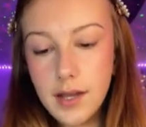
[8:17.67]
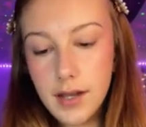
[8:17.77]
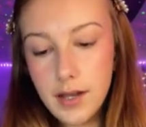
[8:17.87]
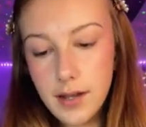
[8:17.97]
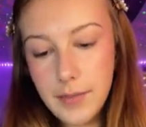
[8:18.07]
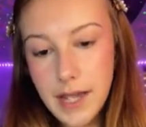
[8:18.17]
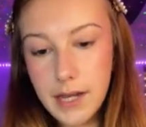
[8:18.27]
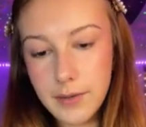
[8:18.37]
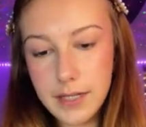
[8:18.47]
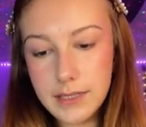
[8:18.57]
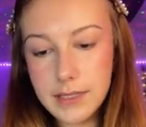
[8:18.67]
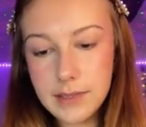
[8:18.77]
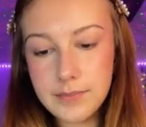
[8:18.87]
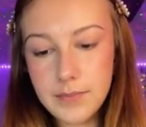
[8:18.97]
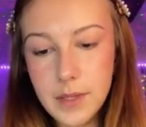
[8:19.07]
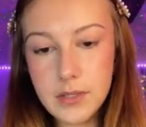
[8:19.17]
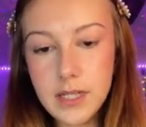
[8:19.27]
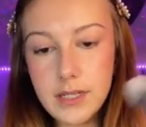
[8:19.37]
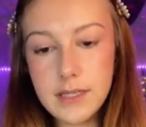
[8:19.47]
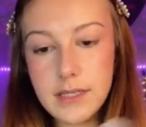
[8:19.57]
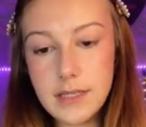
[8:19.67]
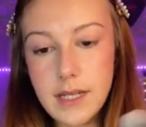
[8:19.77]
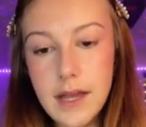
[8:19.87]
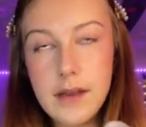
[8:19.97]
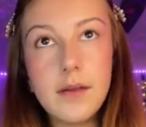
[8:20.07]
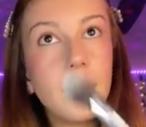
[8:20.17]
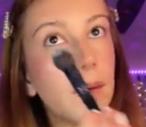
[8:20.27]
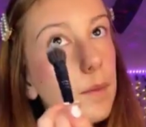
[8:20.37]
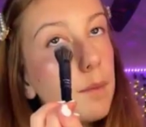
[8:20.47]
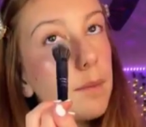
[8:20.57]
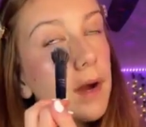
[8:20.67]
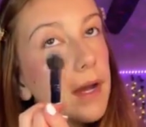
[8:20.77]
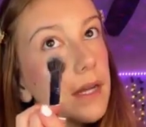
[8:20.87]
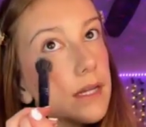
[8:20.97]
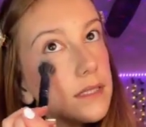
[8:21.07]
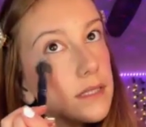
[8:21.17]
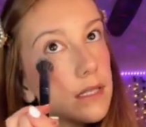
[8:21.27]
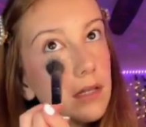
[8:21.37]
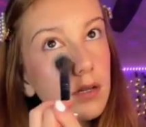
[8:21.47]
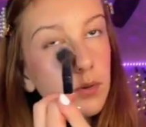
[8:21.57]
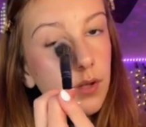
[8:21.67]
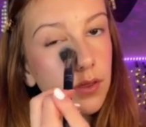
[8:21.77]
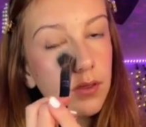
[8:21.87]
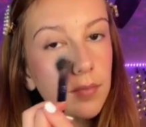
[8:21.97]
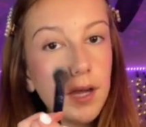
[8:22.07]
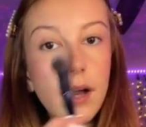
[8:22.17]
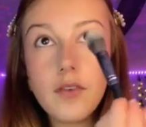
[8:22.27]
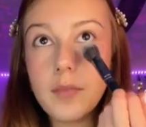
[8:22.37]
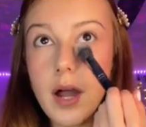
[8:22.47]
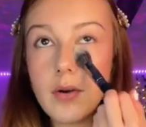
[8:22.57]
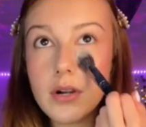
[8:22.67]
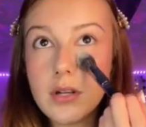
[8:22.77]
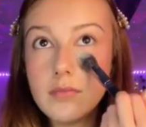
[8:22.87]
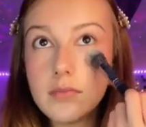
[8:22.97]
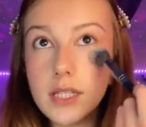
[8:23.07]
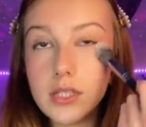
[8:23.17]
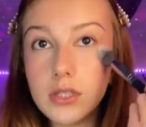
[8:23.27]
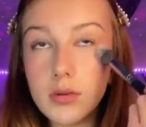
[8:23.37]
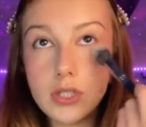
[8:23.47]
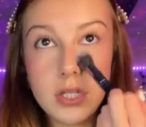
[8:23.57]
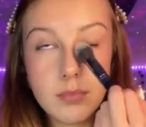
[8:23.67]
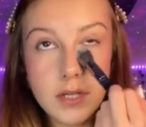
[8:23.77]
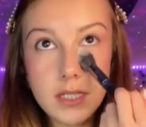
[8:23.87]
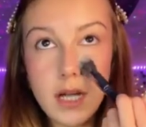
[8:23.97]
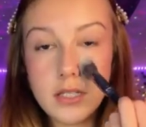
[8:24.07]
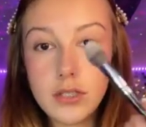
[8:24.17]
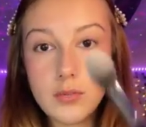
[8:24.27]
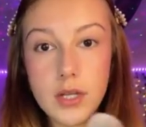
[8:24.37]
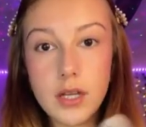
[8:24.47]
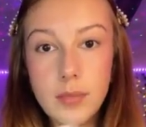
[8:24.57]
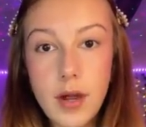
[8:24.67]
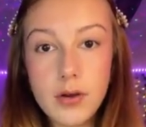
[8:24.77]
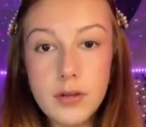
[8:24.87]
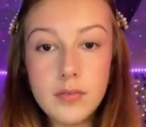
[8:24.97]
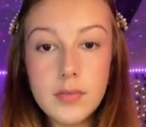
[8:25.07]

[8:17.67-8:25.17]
Anyways, I'm just gonna set my concealer with my e.l.f. powder. It's so cheap and it's actually a really good powder.